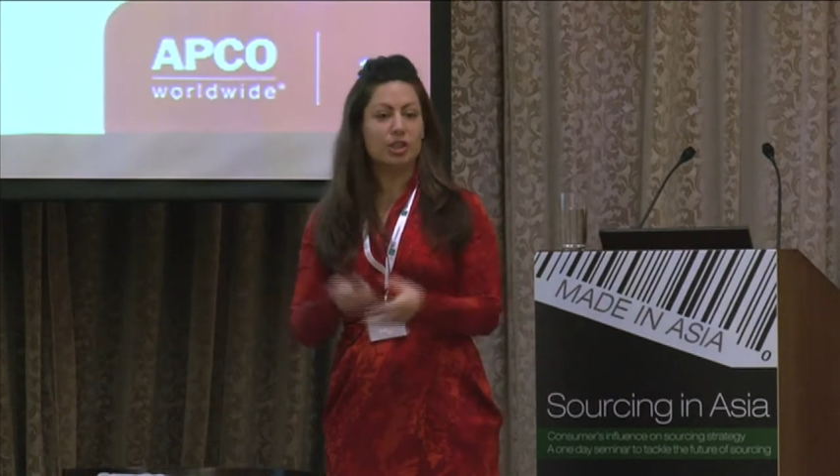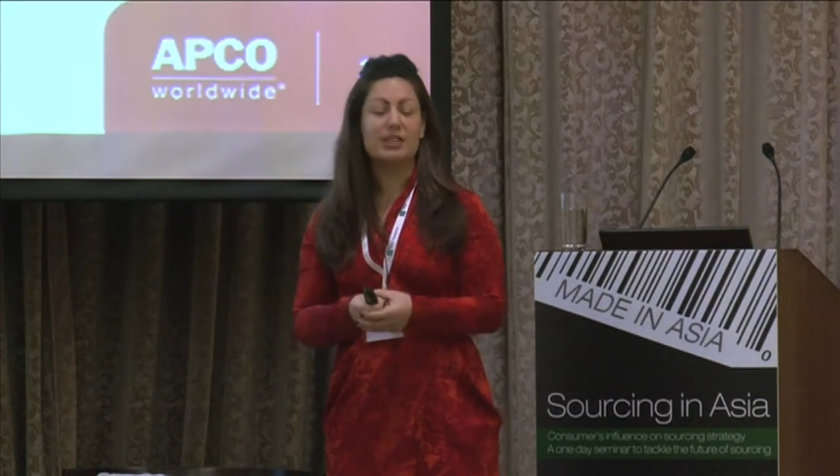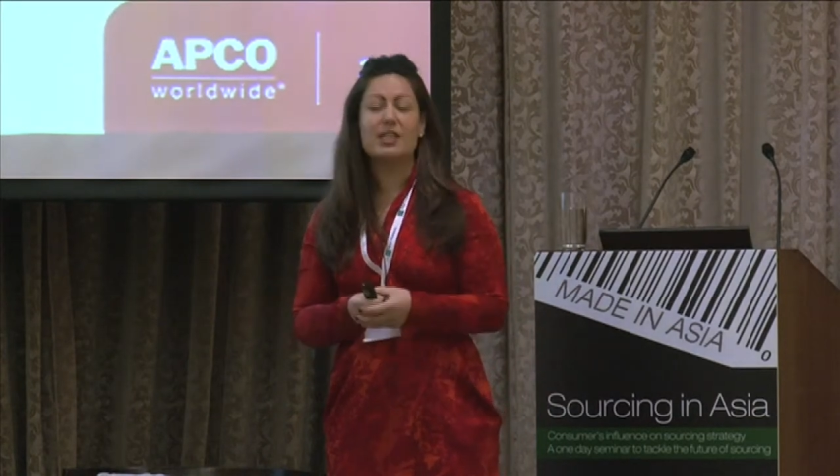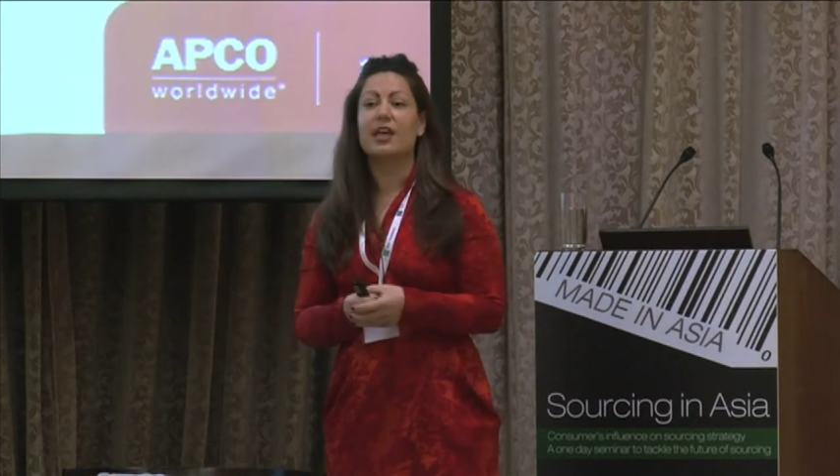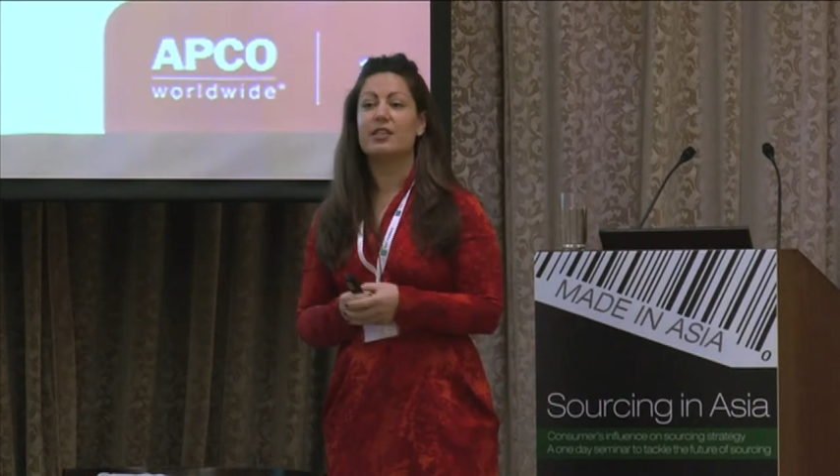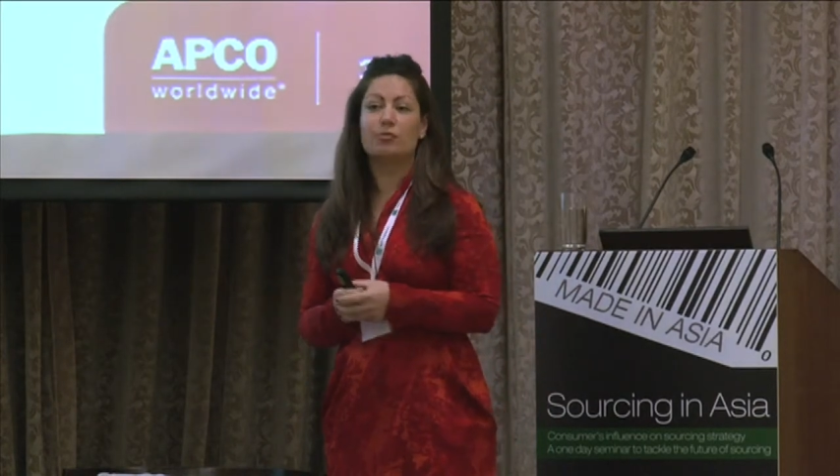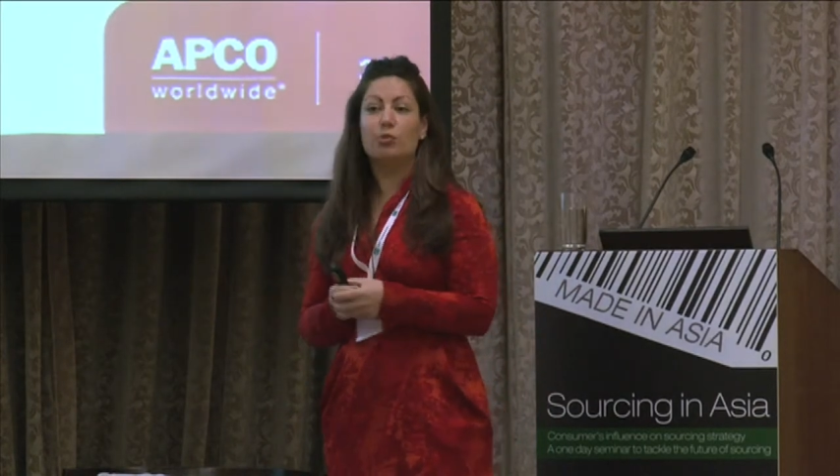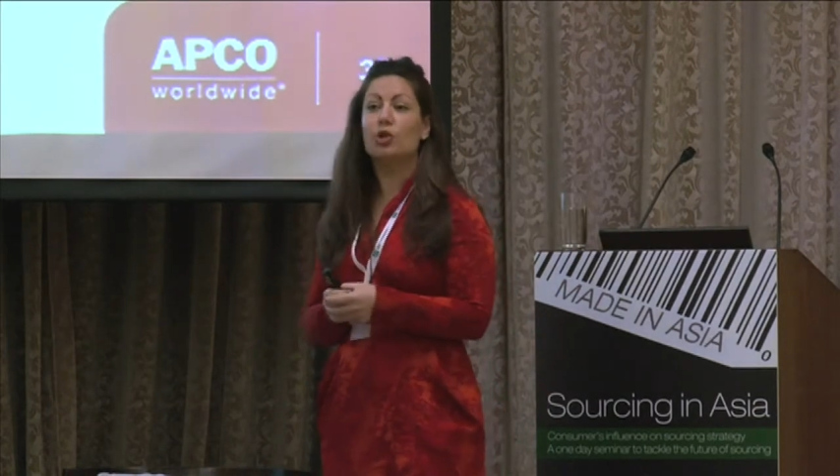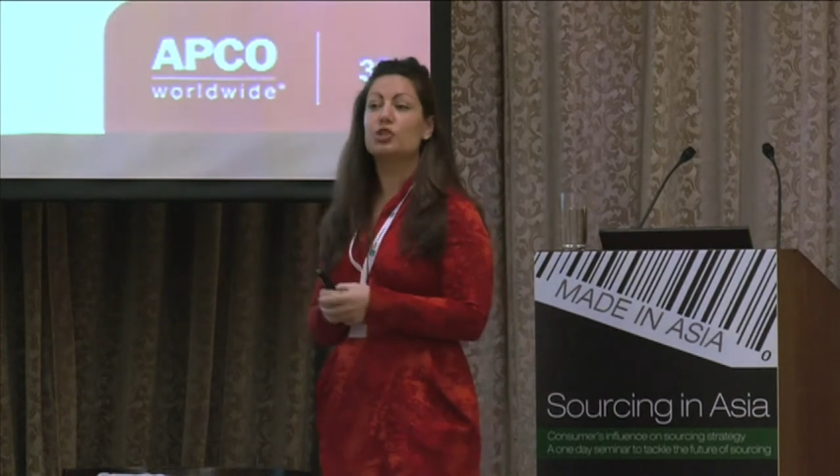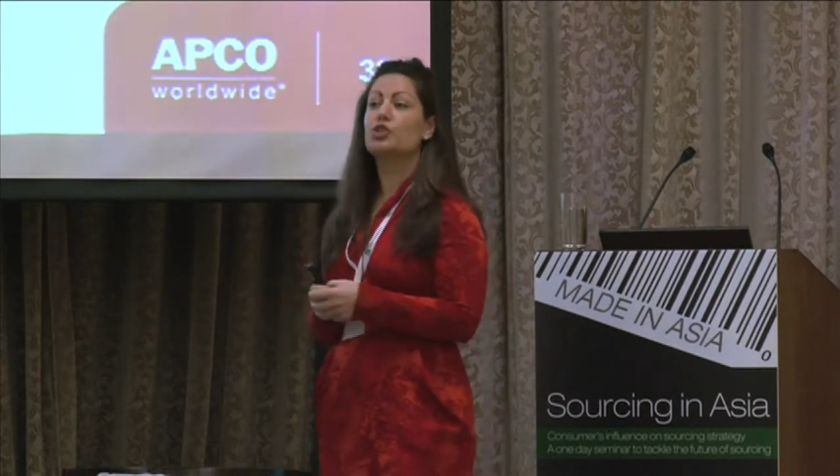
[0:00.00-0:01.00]
intent,
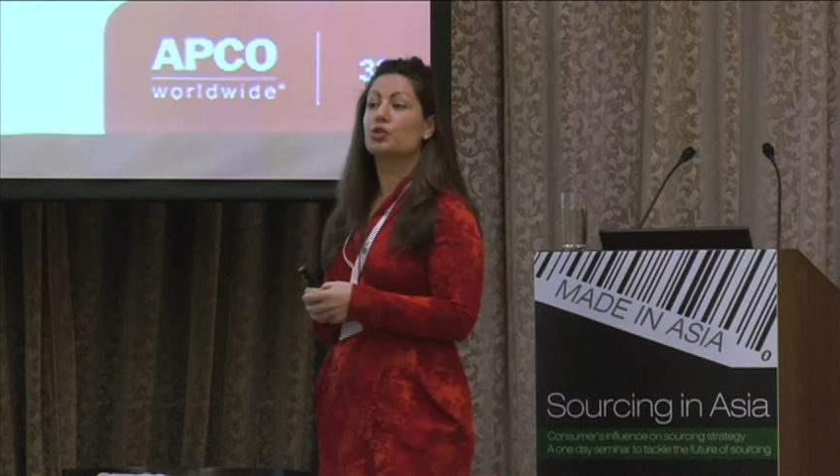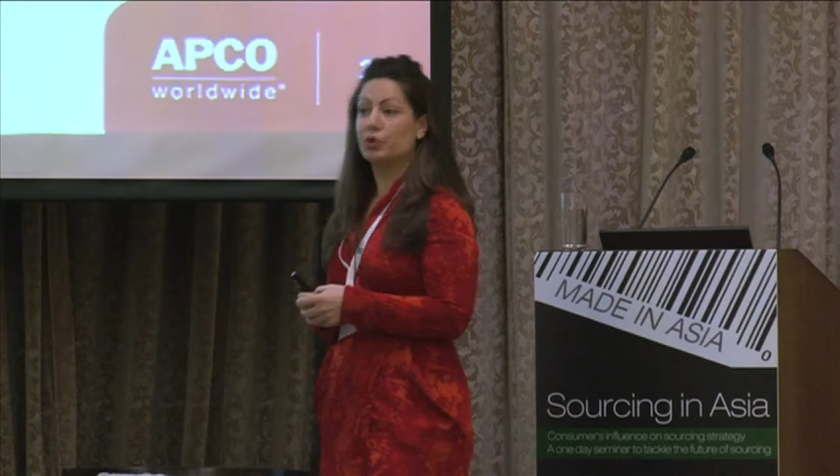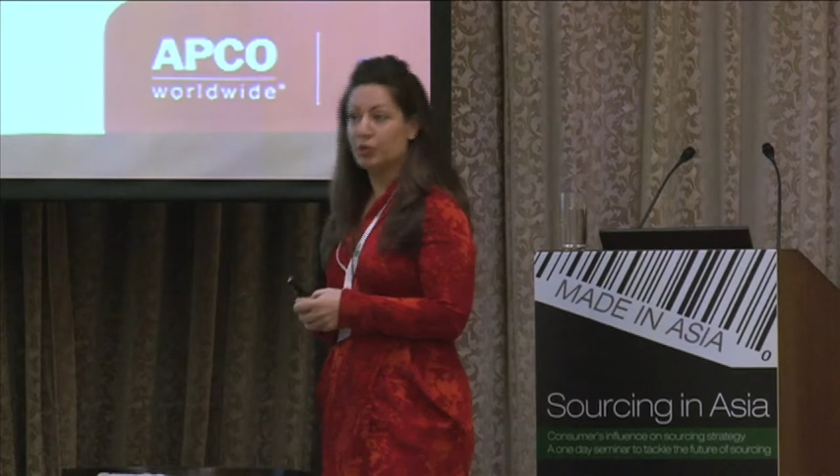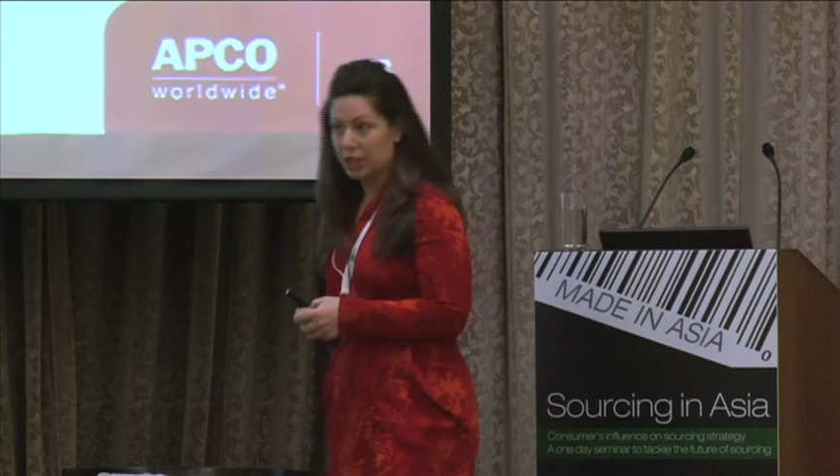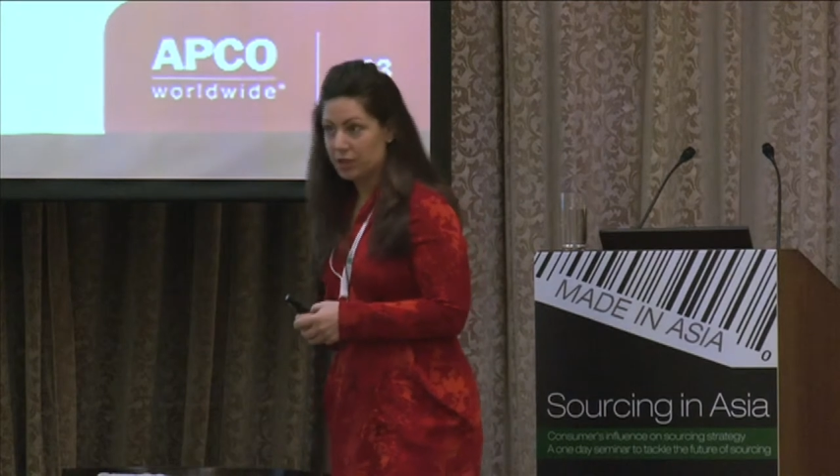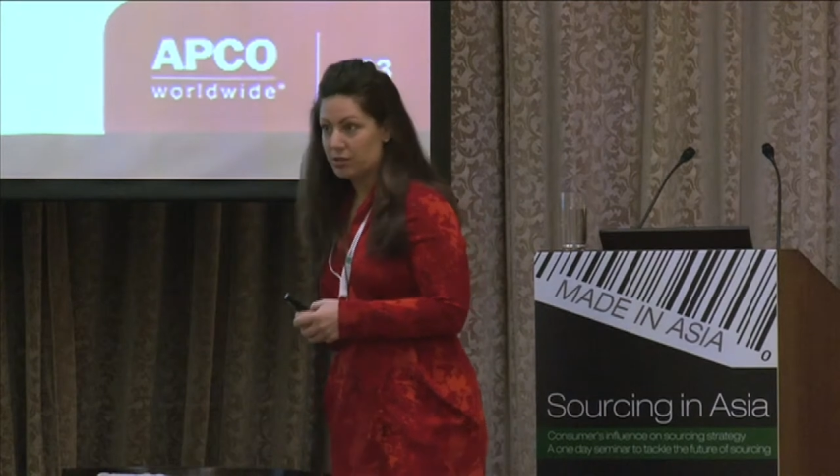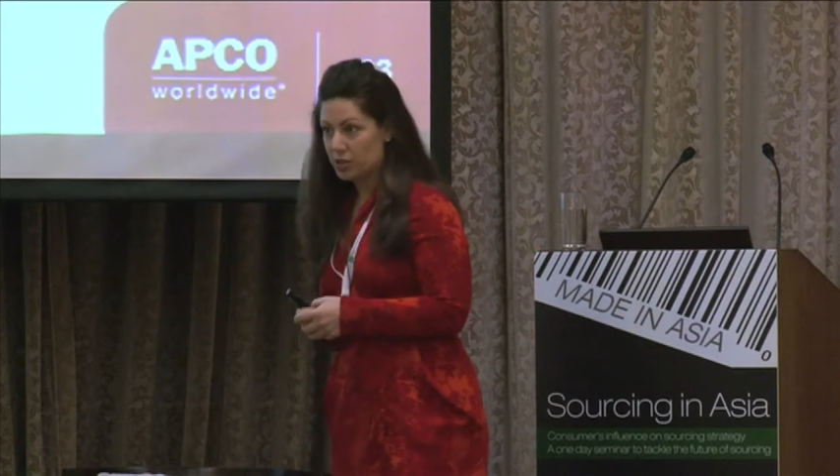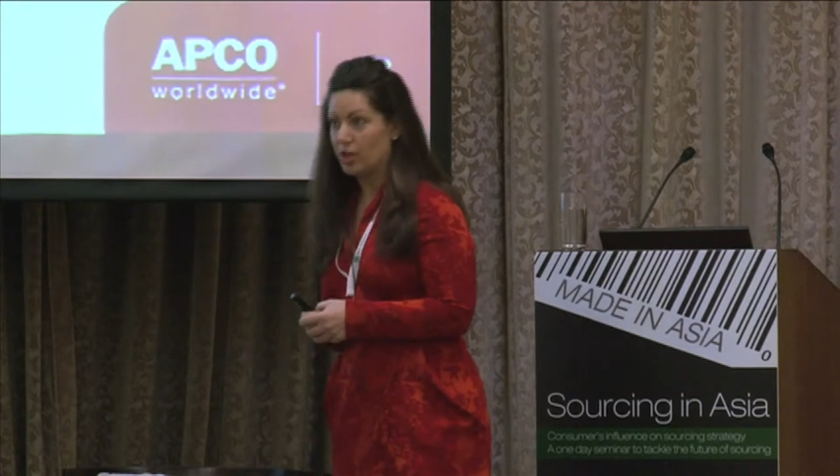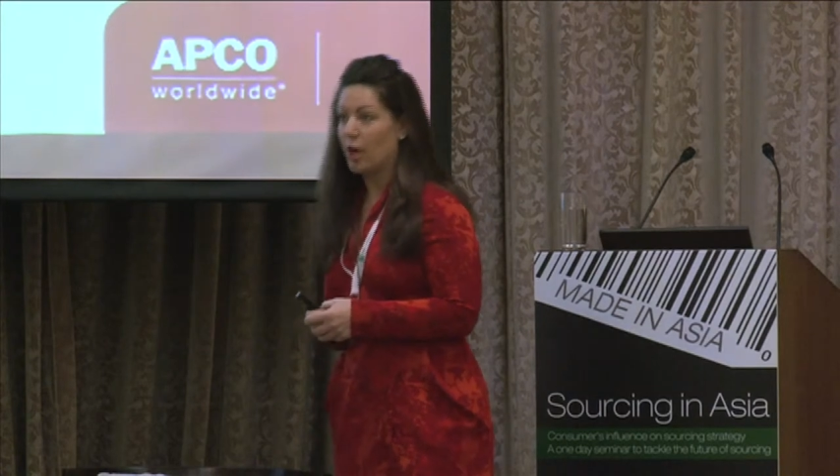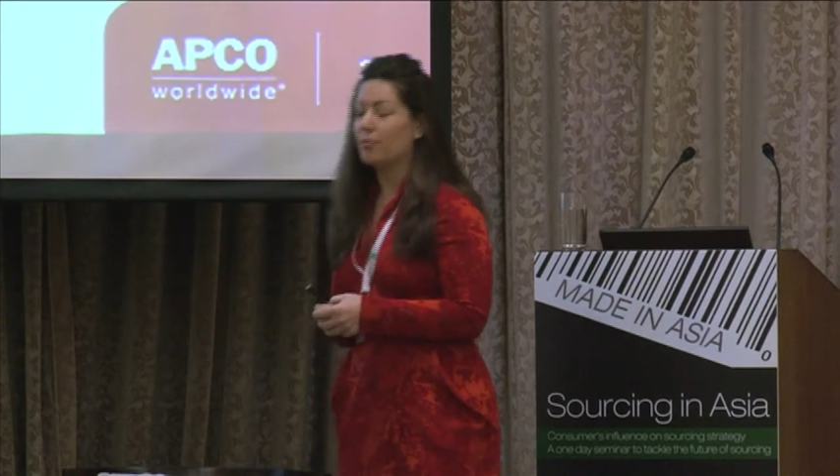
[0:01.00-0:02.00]
more scrutiny
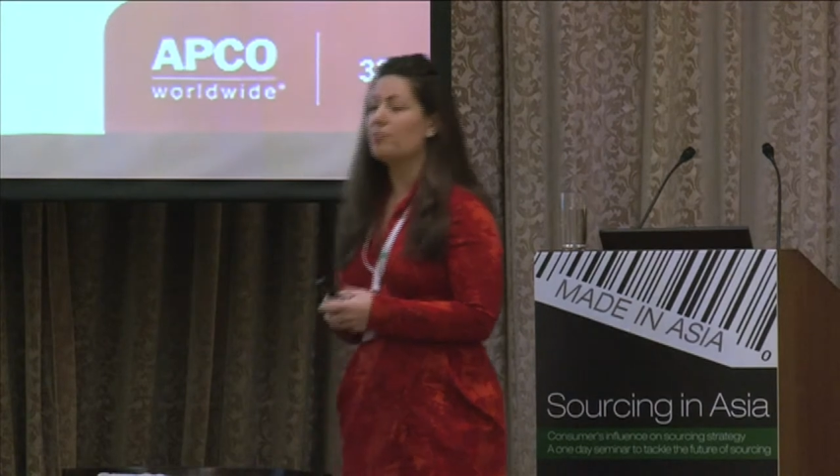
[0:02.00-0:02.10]
to them,